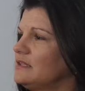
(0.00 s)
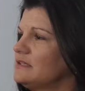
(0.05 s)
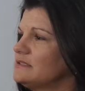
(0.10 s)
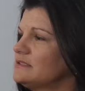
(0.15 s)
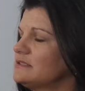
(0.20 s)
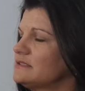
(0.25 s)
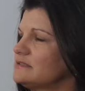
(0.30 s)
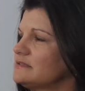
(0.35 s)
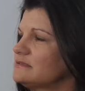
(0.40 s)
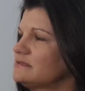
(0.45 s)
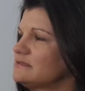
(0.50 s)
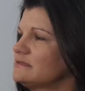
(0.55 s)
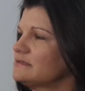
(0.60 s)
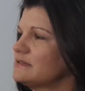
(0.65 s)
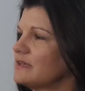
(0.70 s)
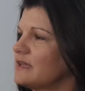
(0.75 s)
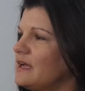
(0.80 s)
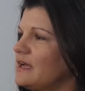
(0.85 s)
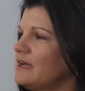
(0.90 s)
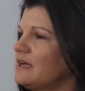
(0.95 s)
this
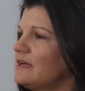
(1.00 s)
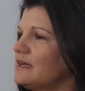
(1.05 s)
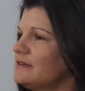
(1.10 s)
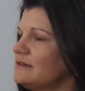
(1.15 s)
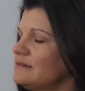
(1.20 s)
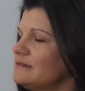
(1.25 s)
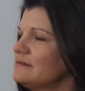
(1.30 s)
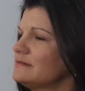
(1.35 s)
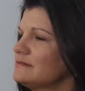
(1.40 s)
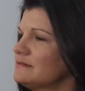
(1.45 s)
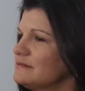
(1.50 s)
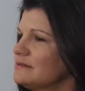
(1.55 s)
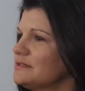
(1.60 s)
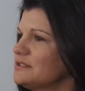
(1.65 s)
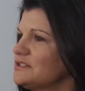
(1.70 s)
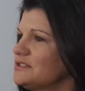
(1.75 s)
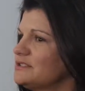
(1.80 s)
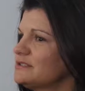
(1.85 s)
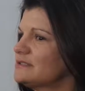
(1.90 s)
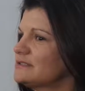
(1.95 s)
guy
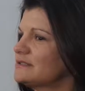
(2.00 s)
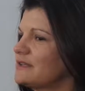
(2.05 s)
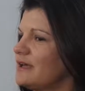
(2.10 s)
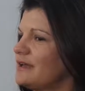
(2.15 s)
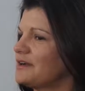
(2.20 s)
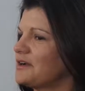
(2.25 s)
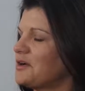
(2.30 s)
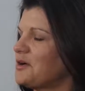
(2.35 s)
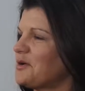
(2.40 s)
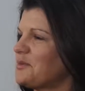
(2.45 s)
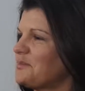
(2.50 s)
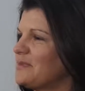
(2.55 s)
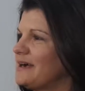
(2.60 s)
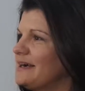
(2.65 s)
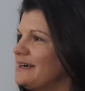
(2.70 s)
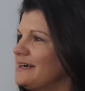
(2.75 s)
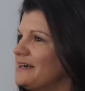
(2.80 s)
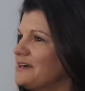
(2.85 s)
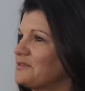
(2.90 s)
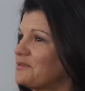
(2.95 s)
just kind of caught my
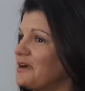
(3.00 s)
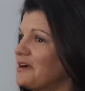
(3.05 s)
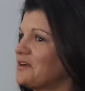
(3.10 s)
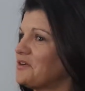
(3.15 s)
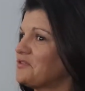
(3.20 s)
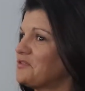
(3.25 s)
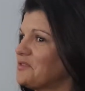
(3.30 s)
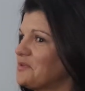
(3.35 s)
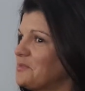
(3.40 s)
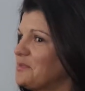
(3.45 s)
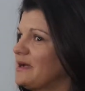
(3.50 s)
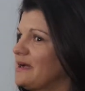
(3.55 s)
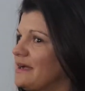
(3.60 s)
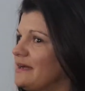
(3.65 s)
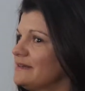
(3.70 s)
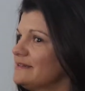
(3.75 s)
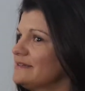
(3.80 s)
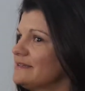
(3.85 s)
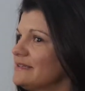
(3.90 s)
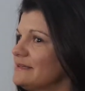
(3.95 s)
eye right off the
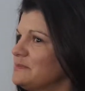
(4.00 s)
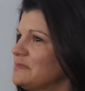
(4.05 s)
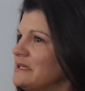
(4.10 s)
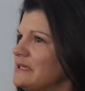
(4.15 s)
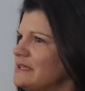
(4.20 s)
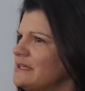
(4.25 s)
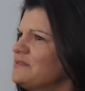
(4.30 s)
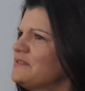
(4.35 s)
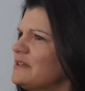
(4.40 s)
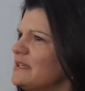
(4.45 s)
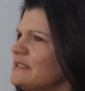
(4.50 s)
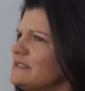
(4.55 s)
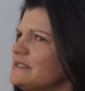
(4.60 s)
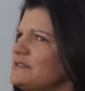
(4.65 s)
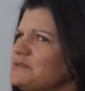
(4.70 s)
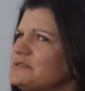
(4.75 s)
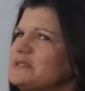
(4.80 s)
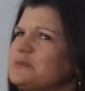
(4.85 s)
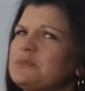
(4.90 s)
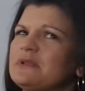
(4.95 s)
bat. I mean, even as I
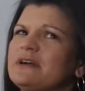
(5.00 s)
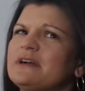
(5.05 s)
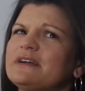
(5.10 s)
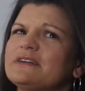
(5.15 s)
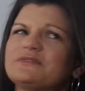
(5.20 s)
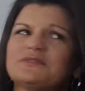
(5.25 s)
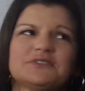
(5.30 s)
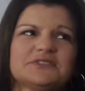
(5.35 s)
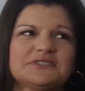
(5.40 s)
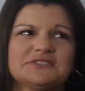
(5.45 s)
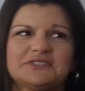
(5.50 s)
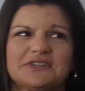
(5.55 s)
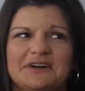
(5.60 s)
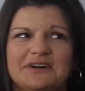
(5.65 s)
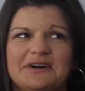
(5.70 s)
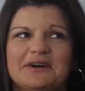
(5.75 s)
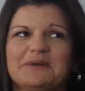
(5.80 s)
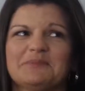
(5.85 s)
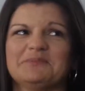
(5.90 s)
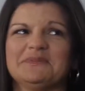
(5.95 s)
was applying for the
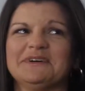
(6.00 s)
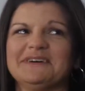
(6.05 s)
job,